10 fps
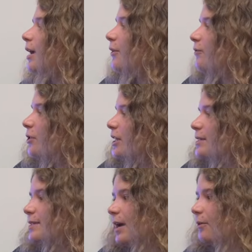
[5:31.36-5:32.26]
For
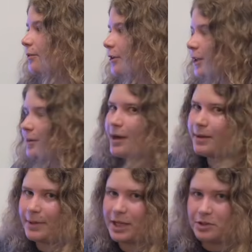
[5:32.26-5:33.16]
this, I really
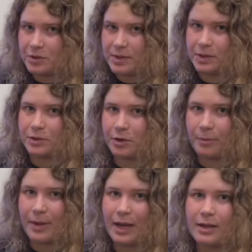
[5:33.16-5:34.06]
recommend using
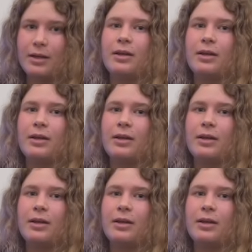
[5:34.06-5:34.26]
Tomac.